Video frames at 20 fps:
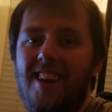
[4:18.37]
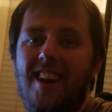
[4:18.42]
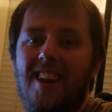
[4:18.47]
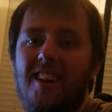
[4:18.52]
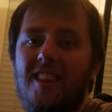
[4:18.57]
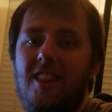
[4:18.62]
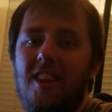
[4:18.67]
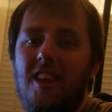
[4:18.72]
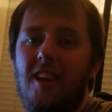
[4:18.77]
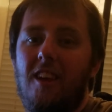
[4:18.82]

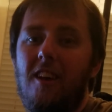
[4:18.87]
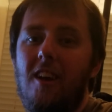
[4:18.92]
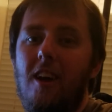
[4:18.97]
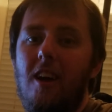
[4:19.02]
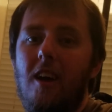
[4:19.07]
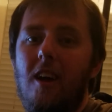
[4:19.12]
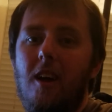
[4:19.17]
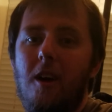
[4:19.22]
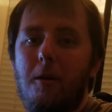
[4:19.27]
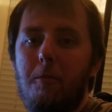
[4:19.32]
anything
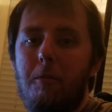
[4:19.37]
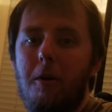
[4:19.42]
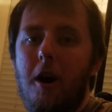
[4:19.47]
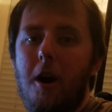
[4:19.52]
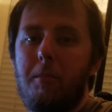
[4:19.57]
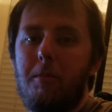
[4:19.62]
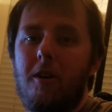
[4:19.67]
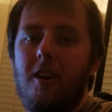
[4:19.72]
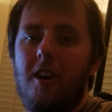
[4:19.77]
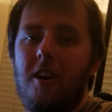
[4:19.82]

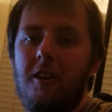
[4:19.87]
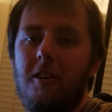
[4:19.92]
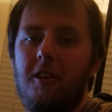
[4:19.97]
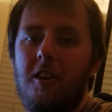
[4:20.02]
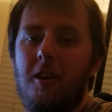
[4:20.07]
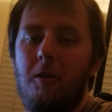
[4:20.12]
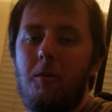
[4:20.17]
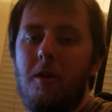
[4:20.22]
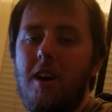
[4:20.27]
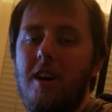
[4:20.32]
proper
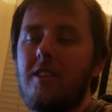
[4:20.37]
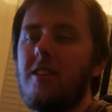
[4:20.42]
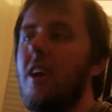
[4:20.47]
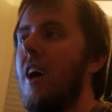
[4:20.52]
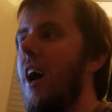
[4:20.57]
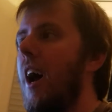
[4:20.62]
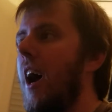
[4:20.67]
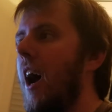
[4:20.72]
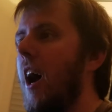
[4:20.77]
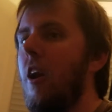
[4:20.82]
internet wise.
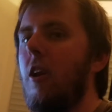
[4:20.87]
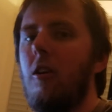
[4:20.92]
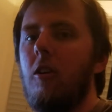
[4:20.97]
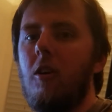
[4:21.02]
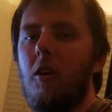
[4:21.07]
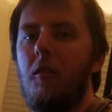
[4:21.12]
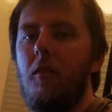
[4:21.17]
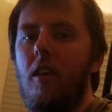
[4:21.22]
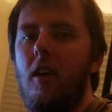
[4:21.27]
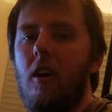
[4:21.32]
I don't
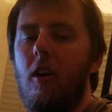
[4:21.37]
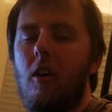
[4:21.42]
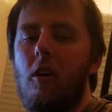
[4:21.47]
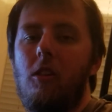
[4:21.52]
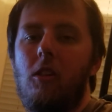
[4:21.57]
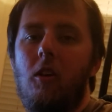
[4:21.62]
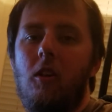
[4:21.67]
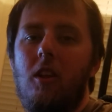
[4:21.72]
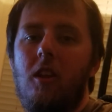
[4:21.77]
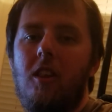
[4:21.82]
know.
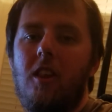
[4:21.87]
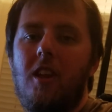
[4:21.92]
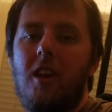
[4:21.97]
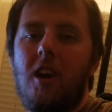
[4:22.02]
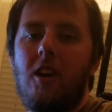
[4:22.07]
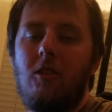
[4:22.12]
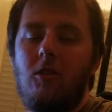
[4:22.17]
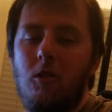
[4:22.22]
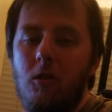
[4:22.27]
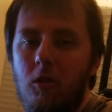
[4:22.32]
The only thing
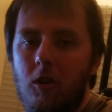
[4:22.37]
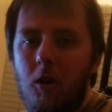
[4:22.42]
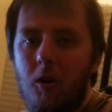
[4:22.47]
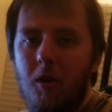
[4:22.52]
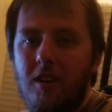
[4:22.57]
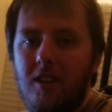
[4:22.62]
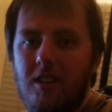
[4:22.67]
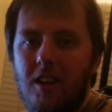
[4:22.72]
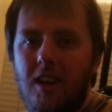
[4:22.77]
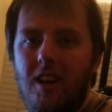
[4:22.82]
I do know
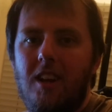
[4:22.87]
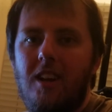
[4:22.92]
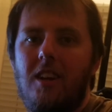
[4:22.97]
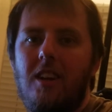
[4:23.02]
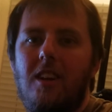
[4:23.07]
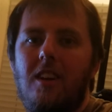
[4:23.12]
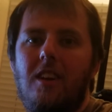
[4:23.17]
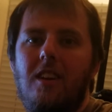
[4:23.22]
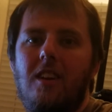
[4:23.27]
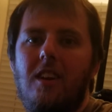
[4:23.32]
is
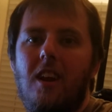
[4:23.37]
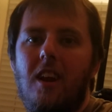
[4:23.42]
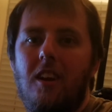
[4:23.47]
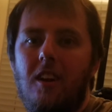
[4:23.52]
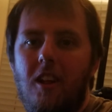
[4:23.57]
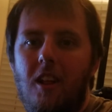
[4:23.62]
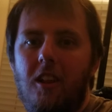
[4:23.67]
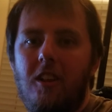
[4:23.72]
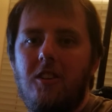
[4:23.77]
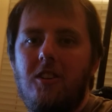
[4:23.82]

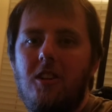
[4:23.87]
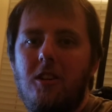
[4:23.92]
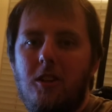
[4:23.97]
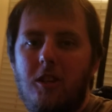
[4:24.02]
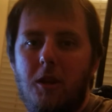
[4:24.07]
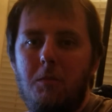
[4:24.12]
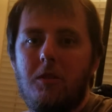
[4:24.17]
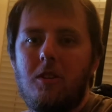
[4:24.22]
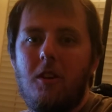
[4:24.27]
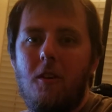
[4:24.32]
technology
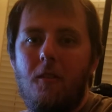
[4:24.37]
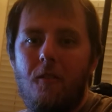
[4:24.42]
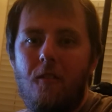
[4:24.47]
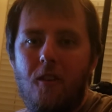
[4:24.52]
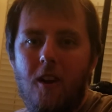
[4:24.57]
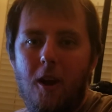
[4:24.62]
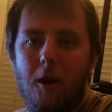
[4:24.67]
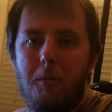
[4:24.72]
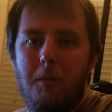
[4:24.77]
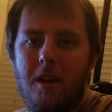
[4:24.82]
seems to
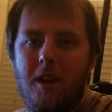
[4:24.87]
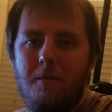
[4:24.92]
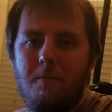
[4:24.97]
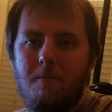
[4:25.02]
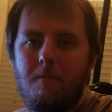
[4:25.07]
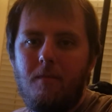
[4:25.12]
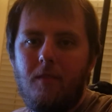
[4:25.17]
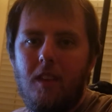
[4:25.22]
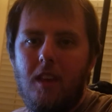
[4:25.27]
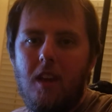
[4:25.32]
fail me.
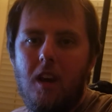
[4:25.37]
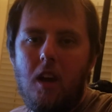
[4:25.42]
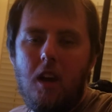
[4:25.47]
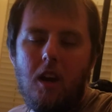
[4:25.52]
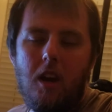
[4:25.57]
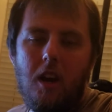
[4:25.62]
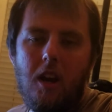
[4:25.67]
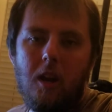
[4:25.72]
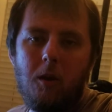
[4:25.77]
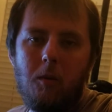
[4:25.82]

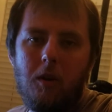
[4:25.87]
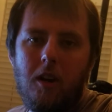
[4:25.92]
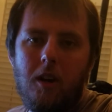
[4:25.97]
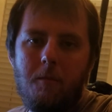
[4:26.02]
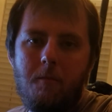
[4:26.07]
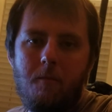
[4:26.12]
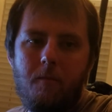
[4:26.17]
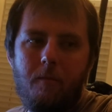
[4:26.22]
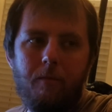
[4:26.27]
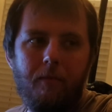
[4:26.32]

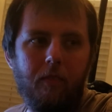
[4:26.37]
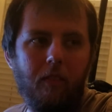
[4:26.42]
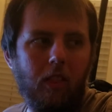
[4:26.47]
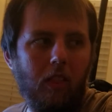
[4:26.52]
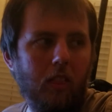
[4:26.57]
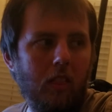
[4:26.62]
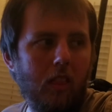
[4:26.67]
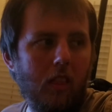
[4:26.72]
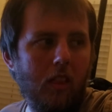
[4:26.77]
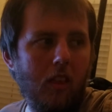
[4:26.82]
Anyway,
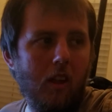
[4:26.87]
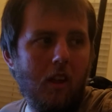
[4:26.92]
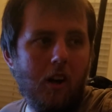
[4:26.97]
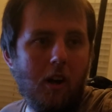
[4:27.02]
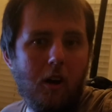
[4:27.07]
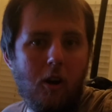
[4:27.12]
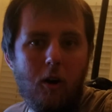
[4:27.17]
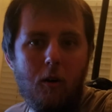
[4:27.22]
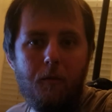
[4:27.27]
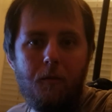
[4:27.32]

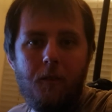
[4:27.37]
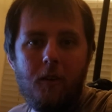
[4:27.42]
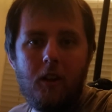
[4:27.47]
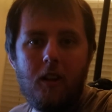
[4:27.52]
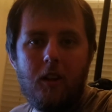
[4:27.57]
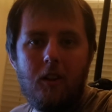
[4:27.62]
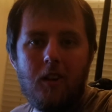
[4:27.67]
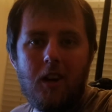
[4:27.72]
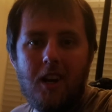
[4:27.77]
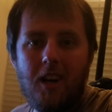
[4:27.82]
uh,
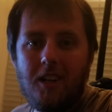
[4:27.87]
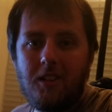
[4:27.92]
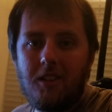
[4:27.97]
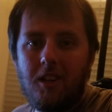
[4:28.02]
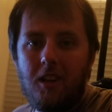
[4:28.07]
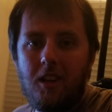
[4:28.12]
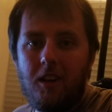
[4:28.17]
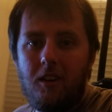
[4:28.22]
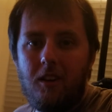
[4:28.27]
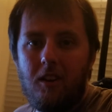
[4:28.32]
hopefully you guys
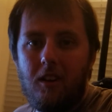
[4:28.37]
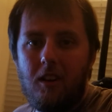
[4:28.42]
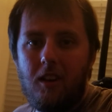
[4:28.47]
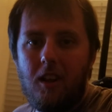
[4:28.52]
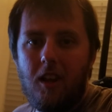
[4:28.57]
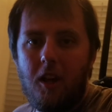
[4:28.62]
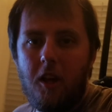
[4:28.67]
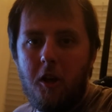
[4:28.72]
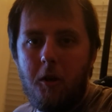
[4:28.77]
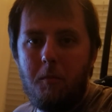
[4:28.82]
can
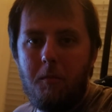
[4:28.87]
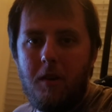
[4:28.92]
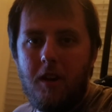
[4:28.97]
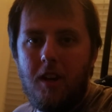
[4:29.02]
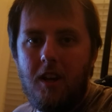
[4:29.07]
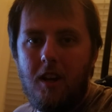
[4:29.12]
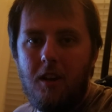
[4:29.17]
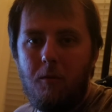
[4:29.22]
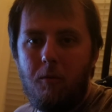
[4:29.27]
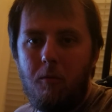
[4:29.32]
help
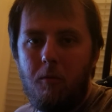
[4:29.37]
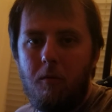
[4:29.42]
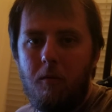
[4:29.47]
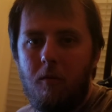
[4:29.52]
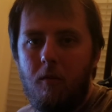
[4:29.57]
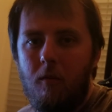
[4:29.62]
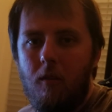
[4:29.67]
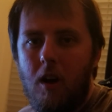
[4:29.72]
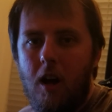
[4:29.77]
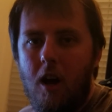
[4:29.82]
me
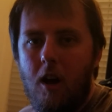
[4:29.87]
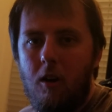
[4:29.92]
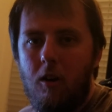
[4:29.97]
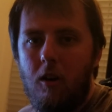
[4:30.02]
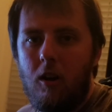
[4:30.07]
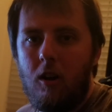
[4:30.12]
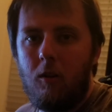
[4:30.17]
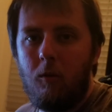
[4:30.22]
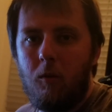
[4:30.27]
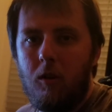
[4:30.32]
out
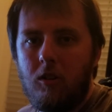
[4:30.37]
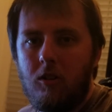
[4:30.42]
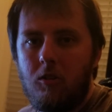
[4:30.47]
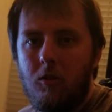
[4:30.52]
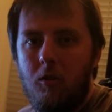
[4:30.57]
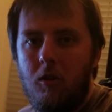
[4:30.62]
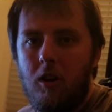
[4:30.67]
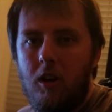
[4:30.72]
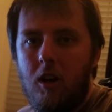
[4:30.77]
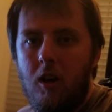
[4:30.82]
on what's
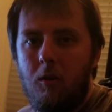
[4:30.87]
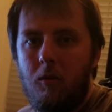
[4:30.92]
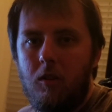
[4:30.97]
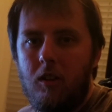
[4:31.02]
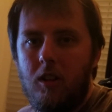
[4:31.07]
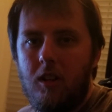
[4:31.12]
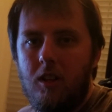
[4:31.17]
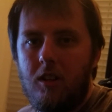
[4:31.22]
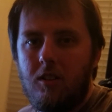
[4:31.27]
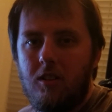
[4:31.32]
going on
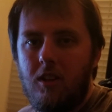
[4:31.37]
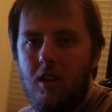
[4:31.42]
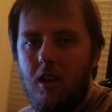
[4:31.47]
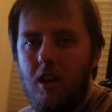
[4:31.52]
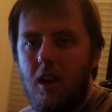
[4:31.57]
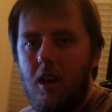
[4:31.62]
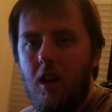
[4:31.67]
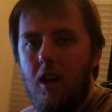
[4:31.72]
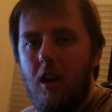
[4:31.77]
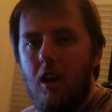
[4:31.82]
with this,
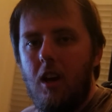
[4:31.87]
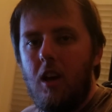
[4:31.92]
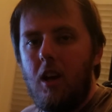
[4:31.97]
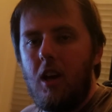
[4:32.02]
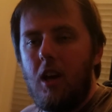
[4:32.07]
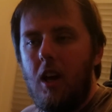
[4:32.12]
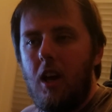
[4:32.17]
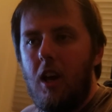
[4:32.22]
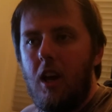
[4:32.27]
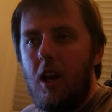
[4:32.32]

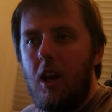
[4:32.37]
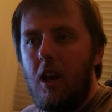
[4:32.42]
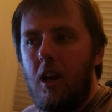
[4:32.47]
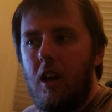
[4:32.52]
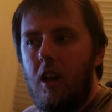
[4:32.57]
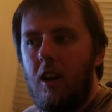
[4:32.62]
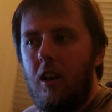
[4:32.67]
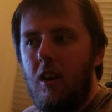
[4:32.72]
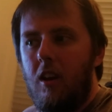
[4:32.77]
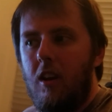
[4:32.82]

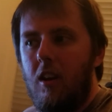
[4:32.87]
and